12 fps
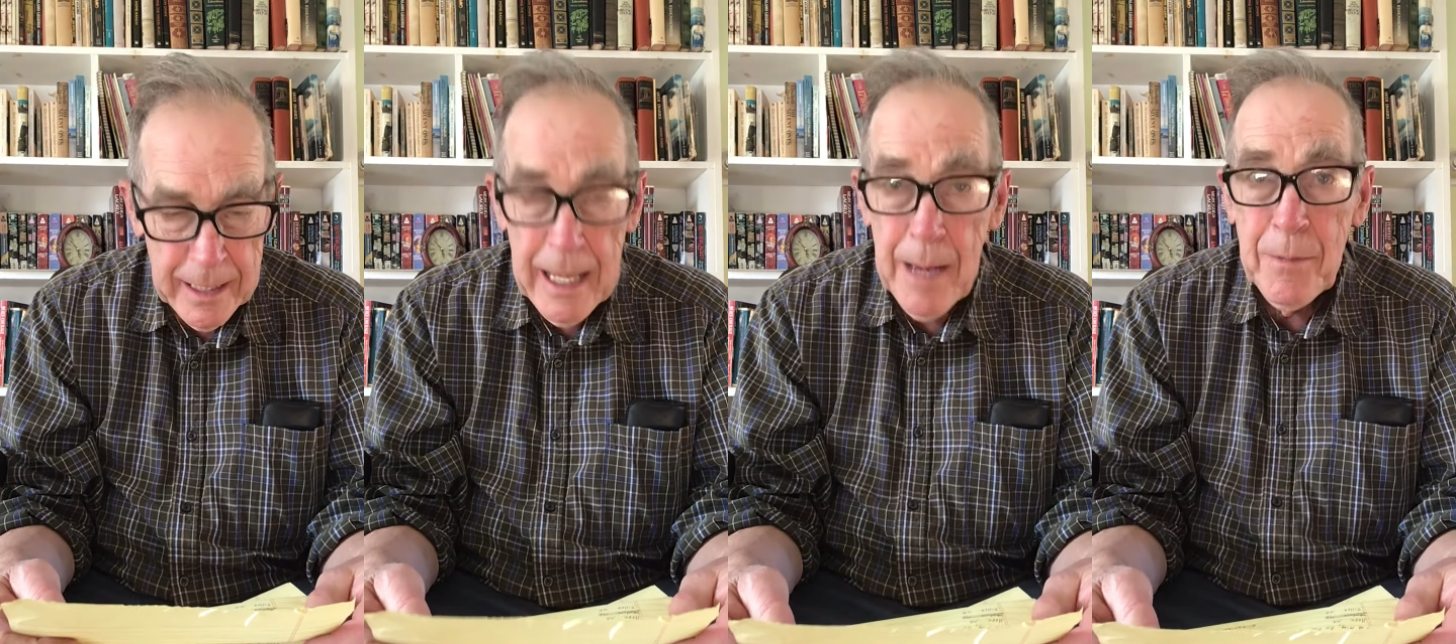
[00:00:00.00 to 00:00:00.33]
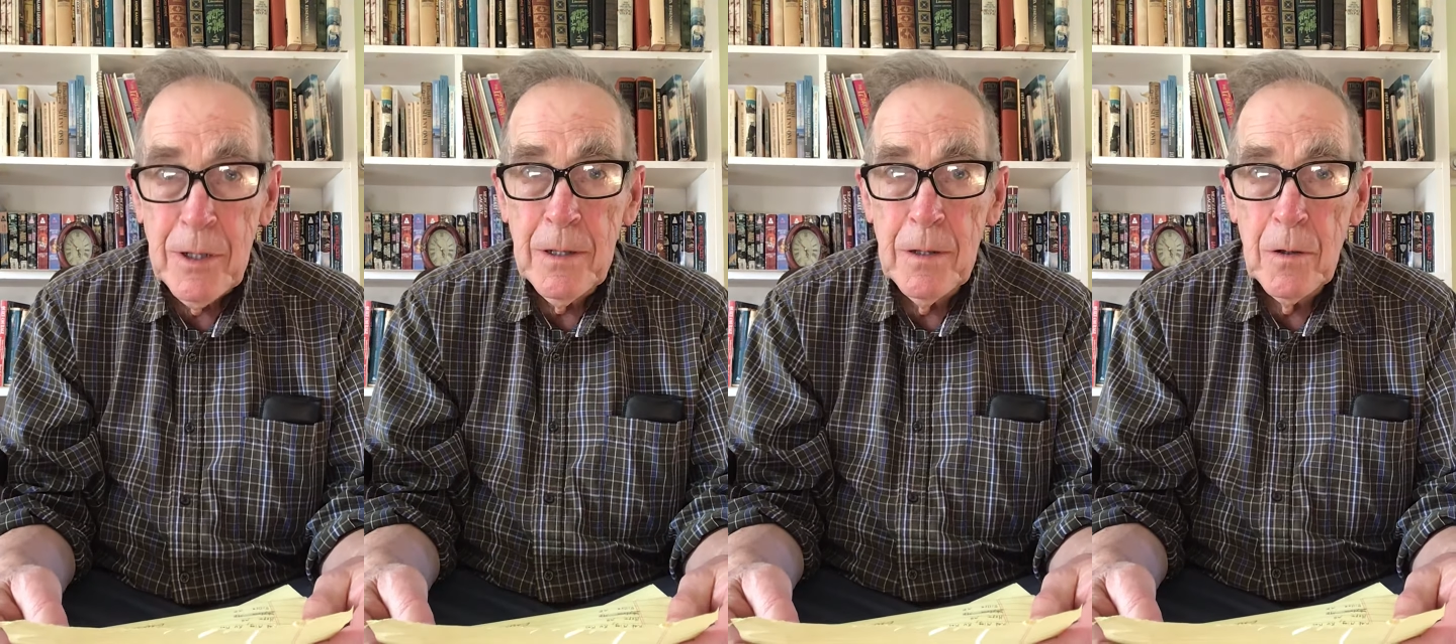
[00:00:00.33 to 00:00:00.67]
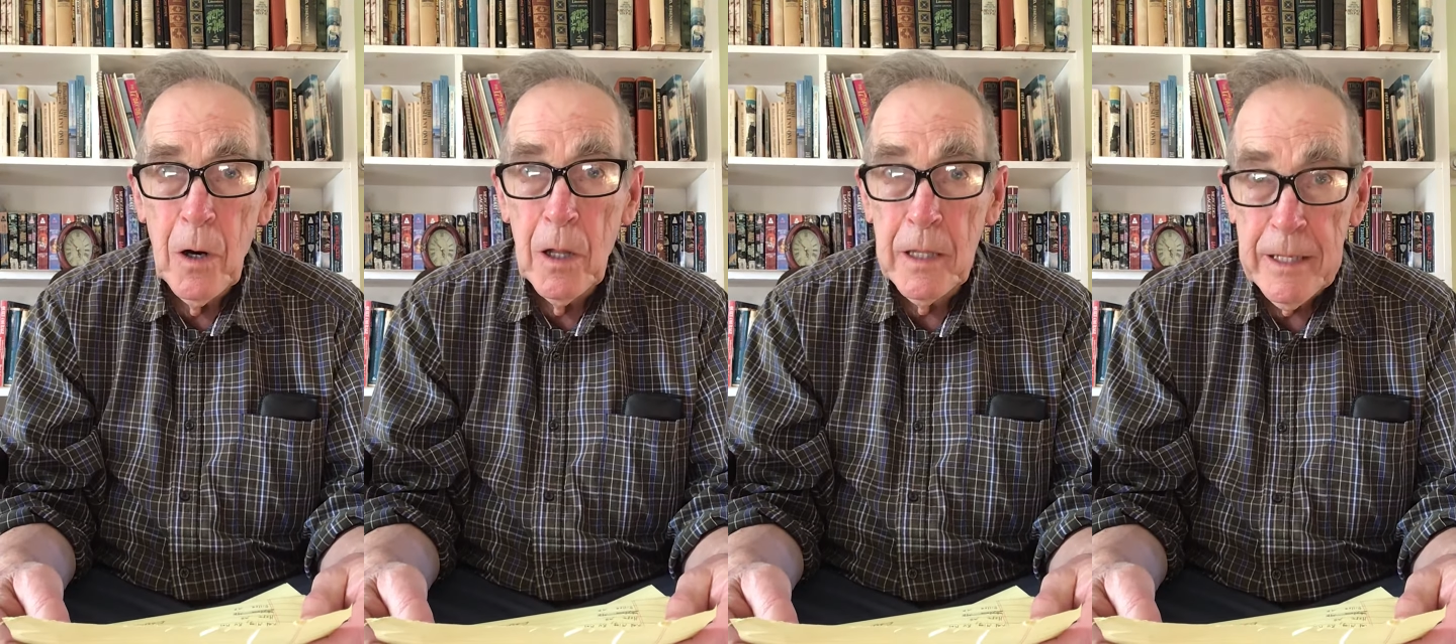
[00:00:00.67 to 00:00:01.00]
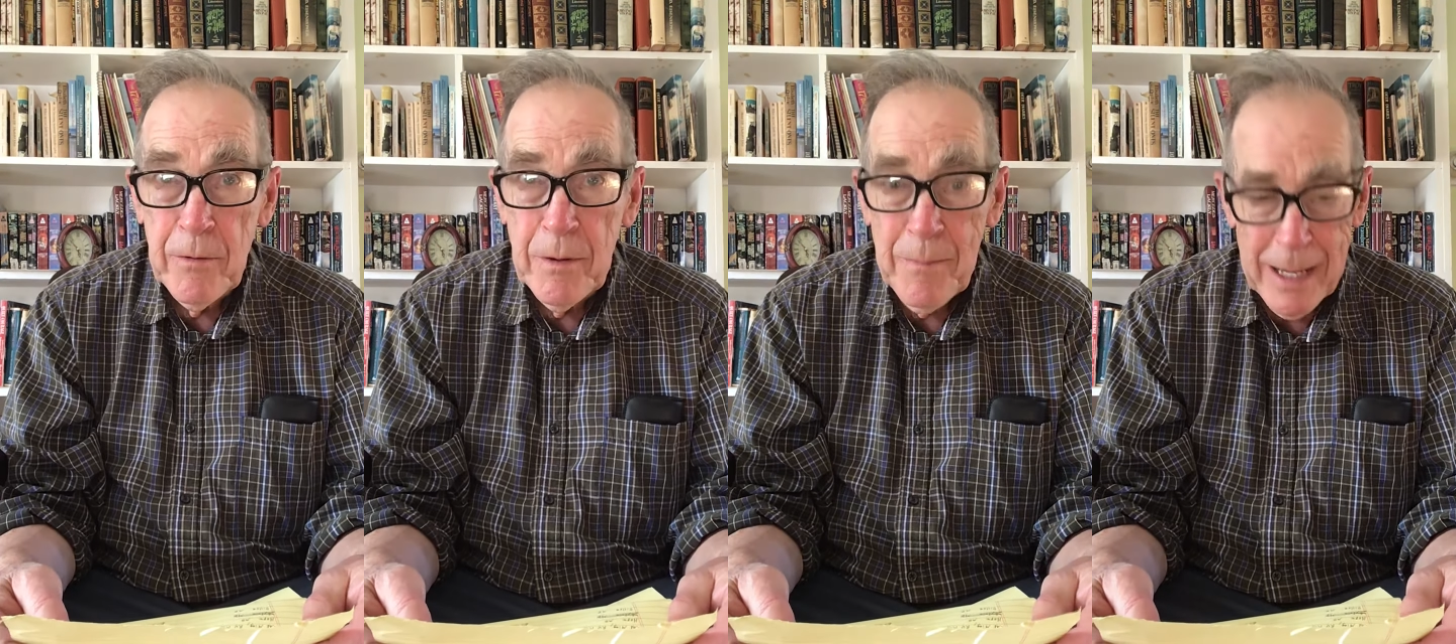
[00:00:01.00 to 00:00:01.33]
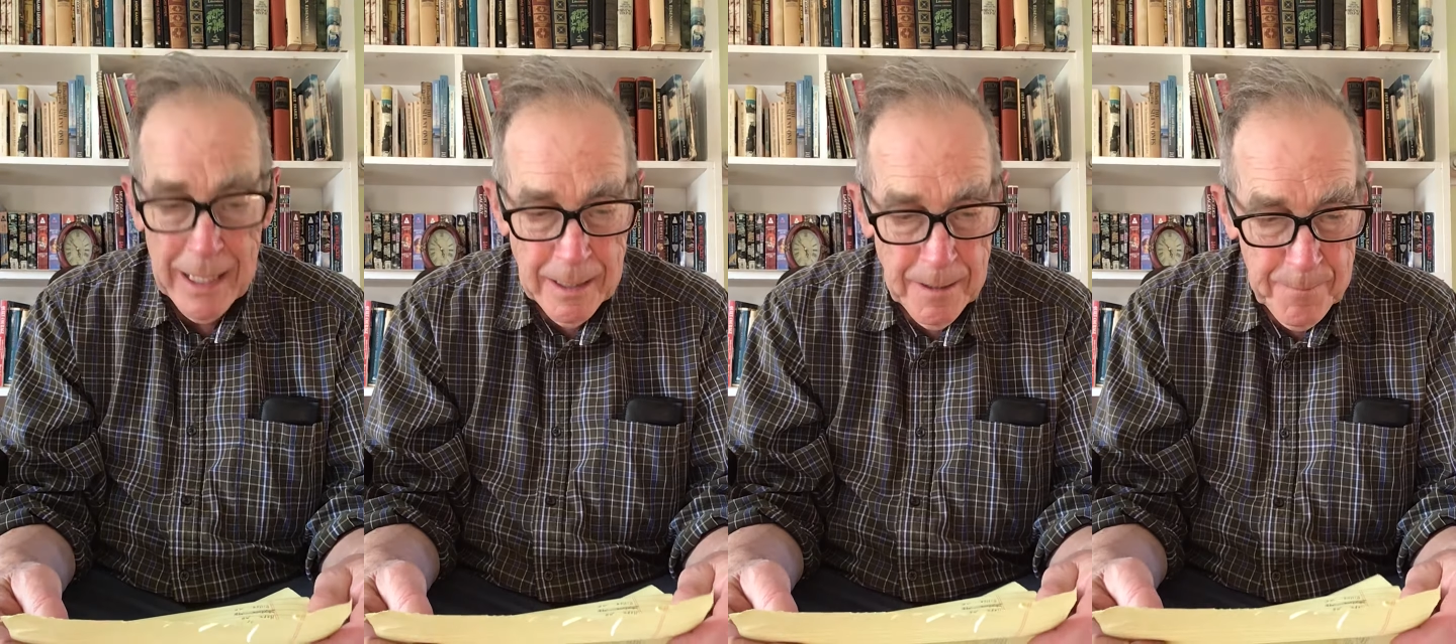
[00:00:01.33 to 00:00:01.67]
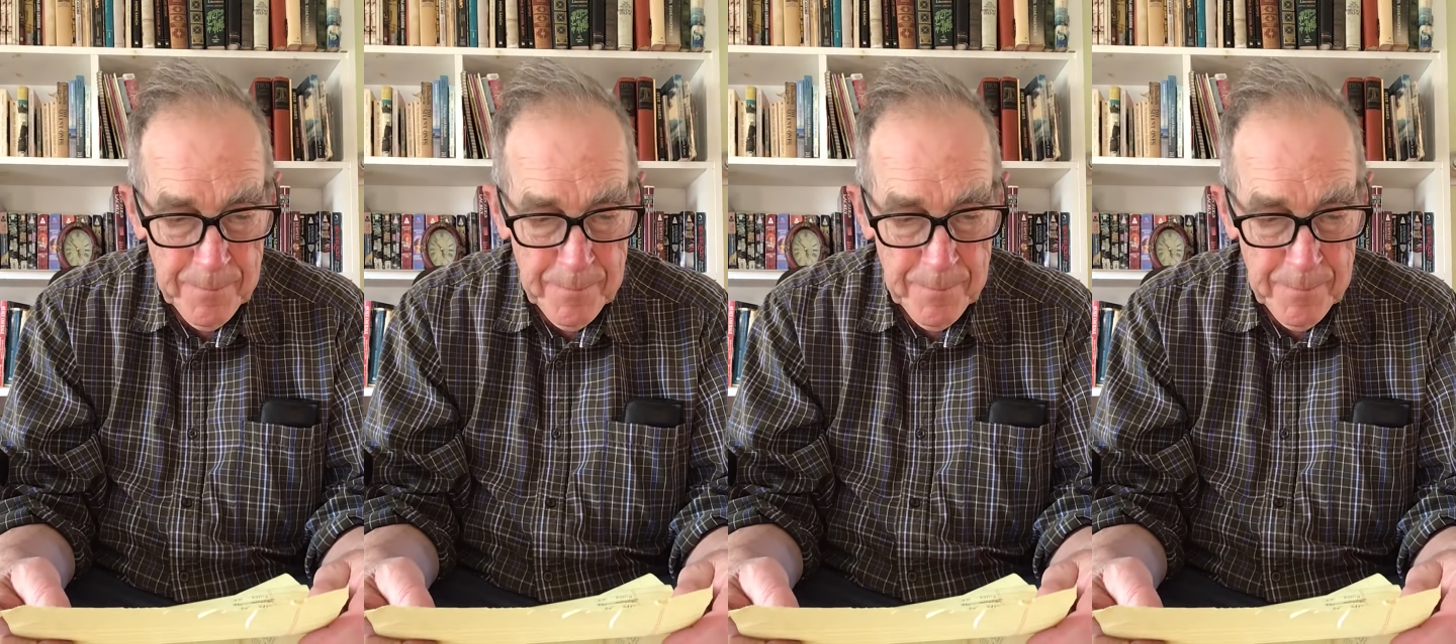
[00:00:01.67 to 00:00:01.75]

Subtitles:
Emma, all here in Maine.